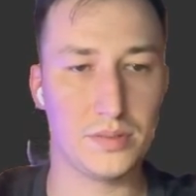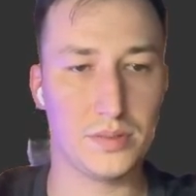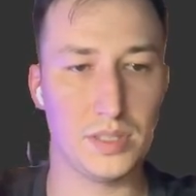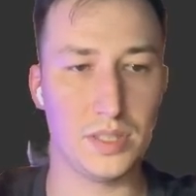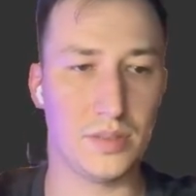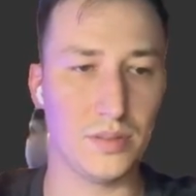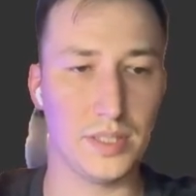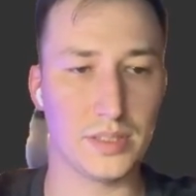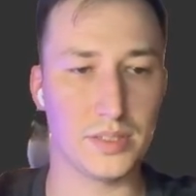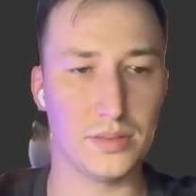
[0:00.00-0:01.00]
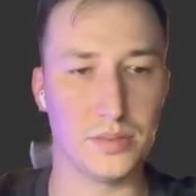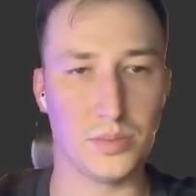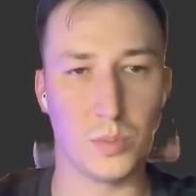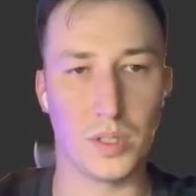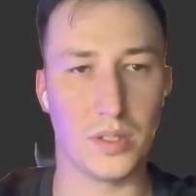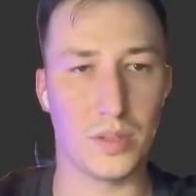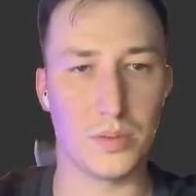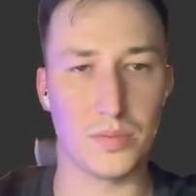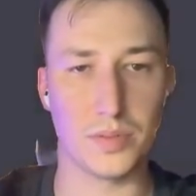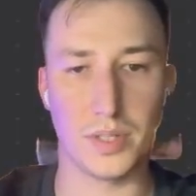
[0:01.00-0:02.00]
let's do 1
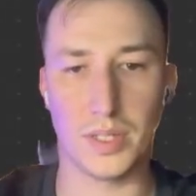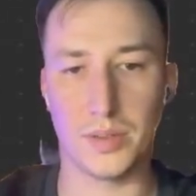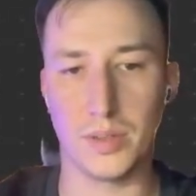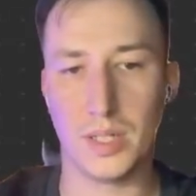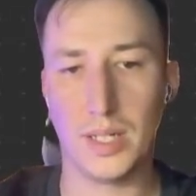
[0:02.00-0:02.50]
hour for now,